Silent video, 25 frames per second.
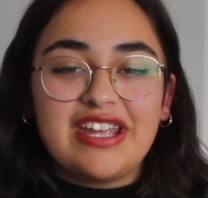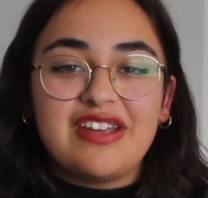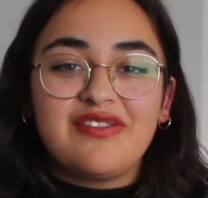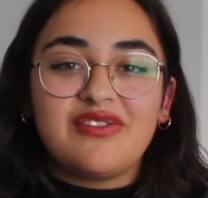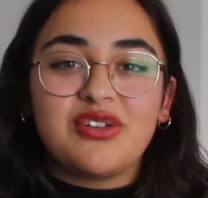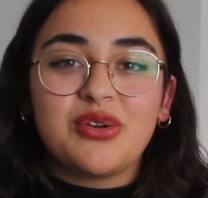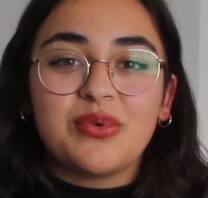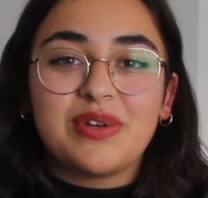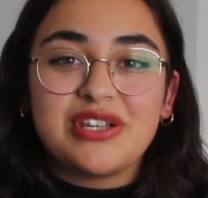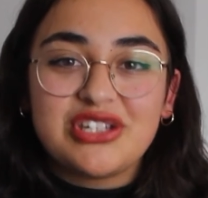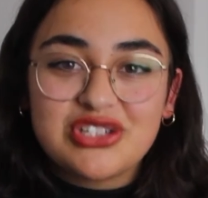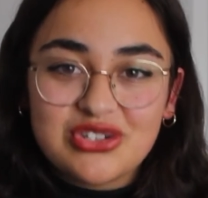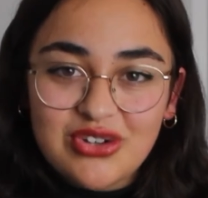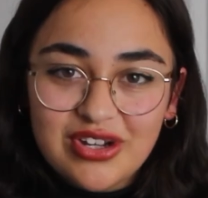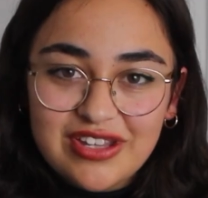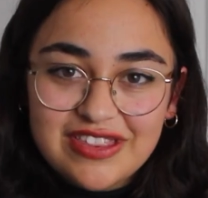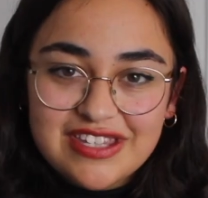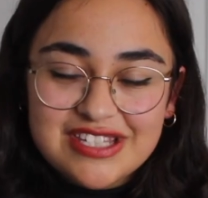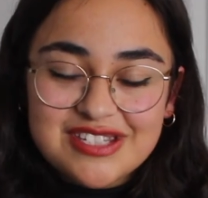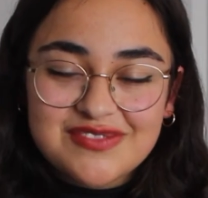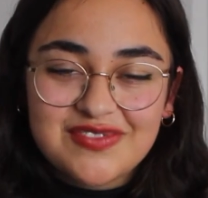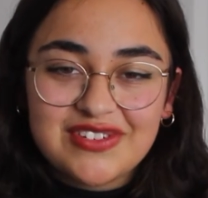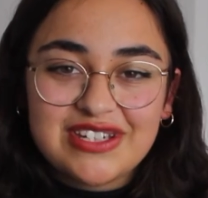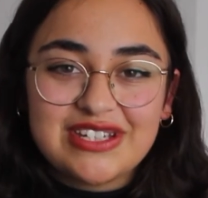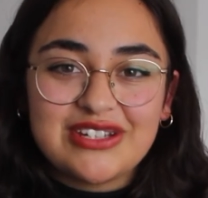If you enjoyed
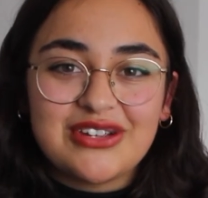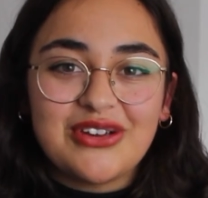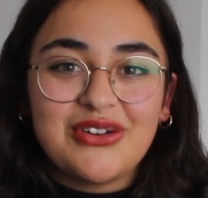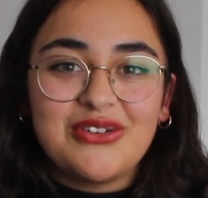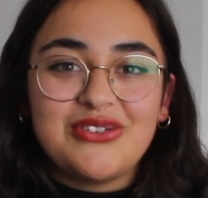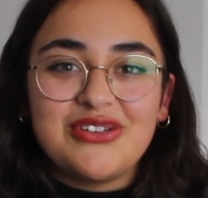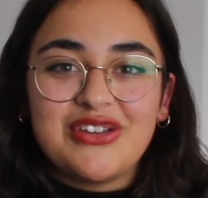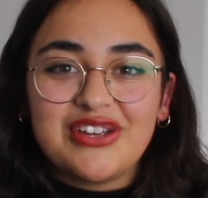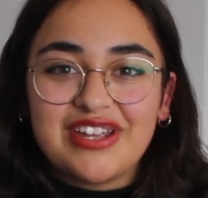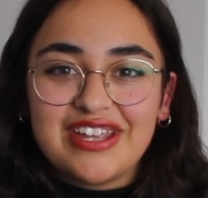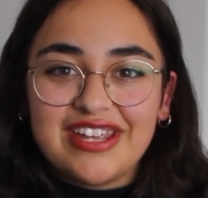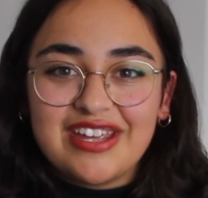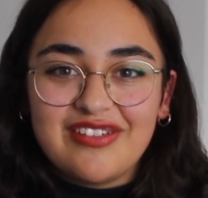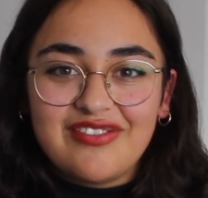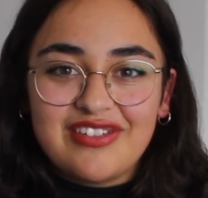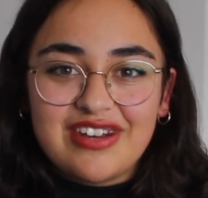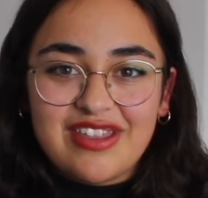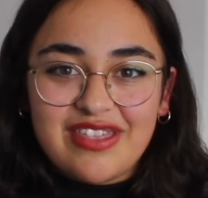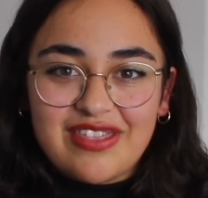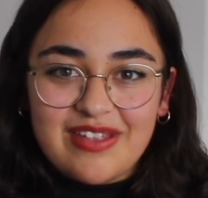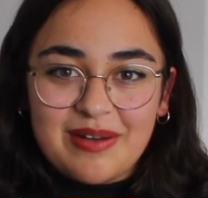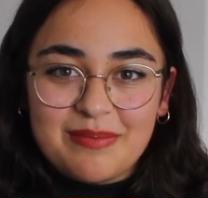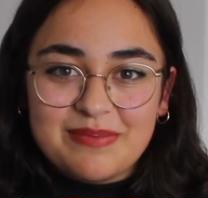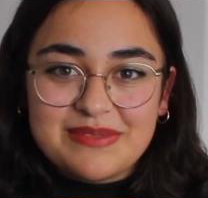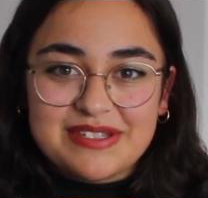this video, you can give it a
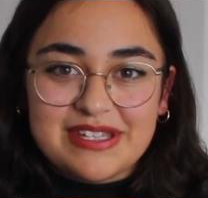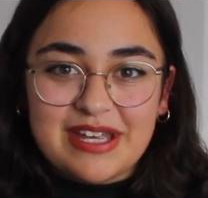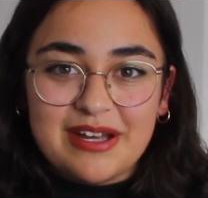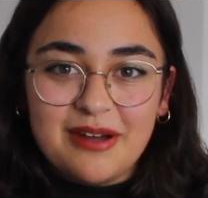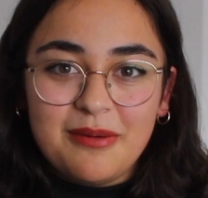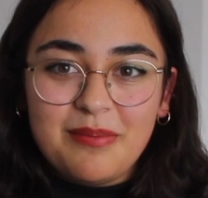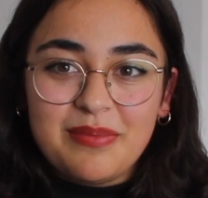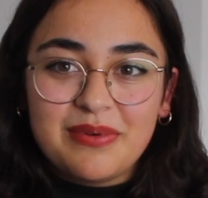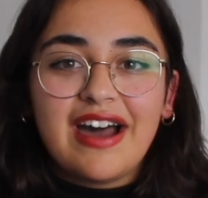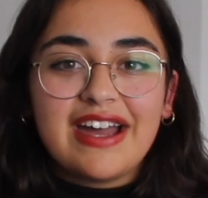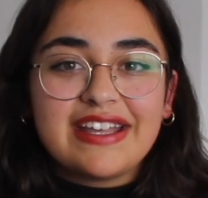thumbs up.